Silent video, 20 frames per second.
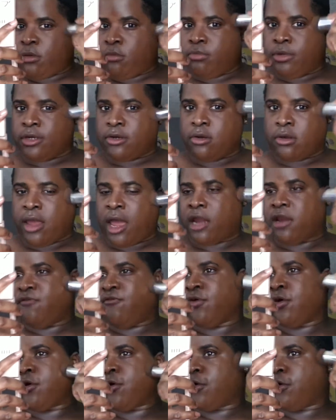blender kind of
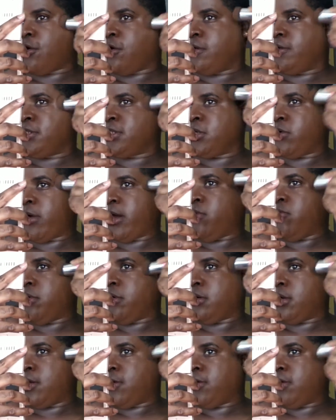a girl, so I
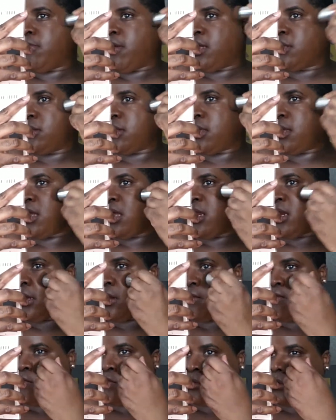wouldn't know about that.
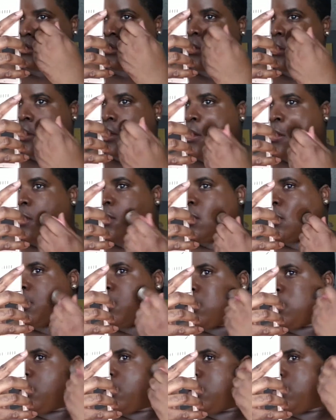
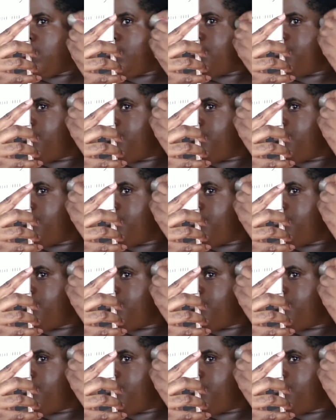But